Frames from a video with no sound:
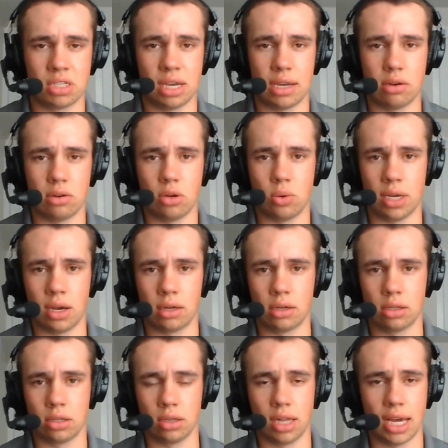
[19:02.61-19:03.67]
in Mateo
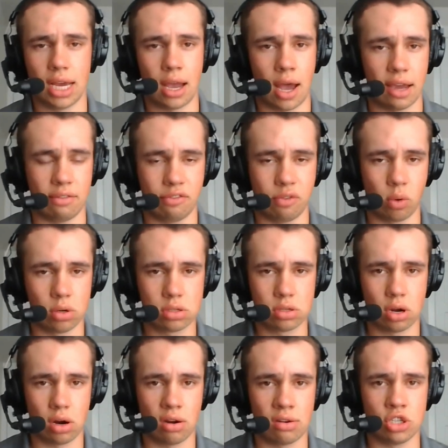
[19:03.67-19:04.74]
Uiagalelei, high
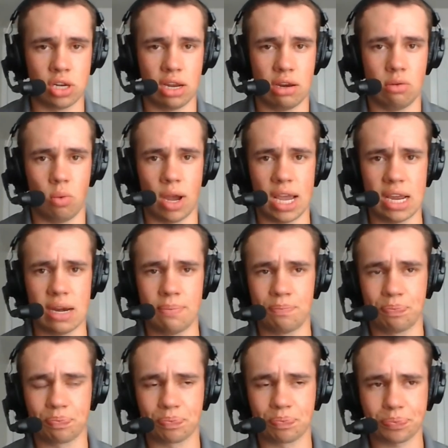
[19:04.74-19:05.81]
four-star in Jaden Wayne,
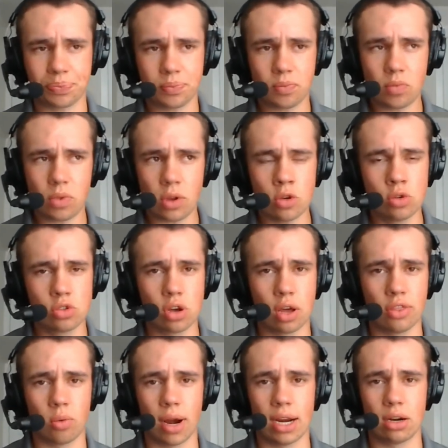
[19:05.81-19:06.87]
who's
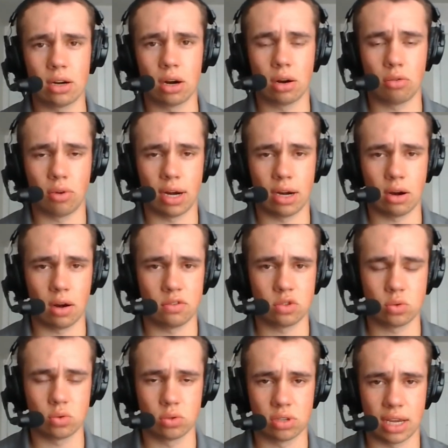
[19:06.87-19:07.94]
on the radar of
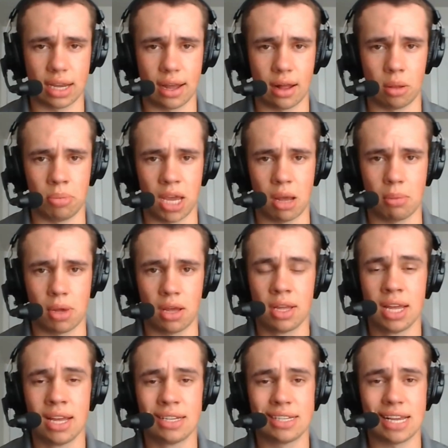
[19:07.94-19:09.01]
schools like Alabama,
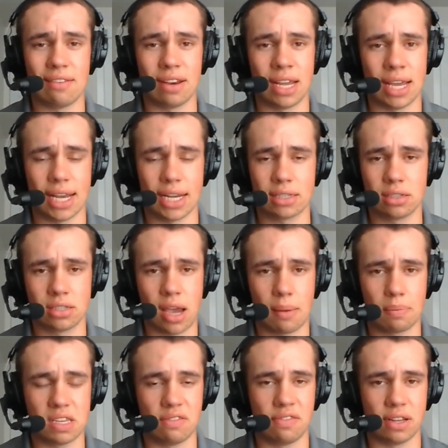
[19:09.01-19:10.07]
David Hicks, the
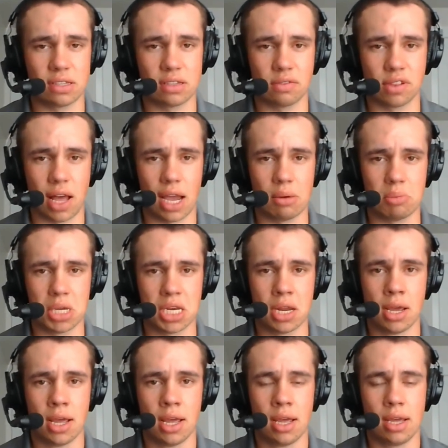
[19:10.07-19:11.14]
top defensive
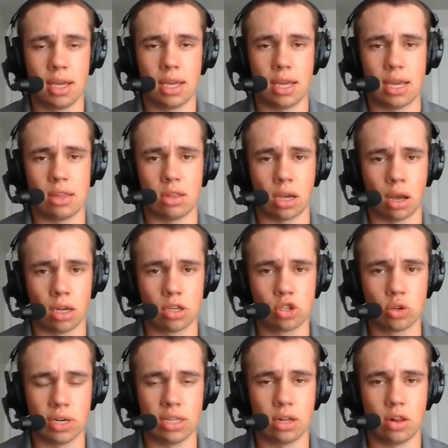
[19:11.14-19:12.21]
lineman in the
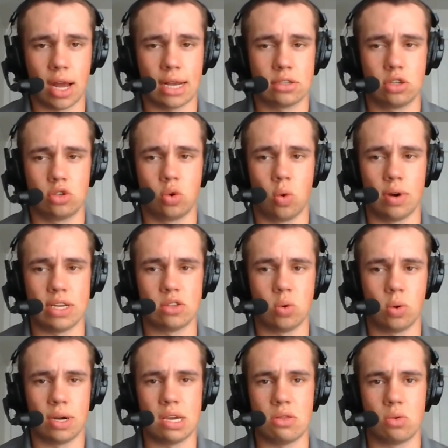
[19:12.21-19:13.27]
country in the class of
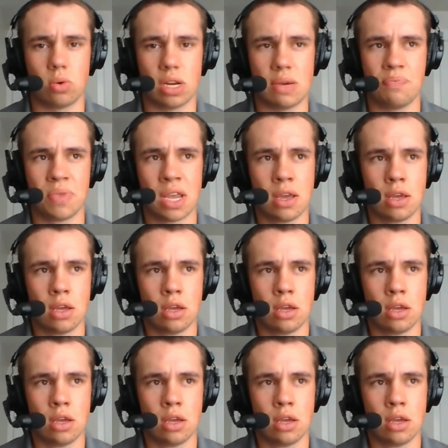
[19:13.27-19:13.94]
2023.